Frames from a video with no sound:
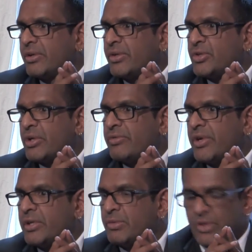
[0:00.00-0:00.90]
on this
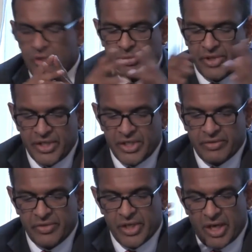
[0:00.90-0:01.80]
referendum. So there's
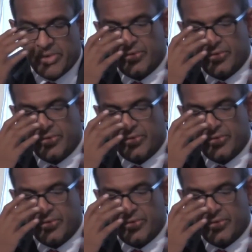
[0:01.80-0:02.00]
plenty of time.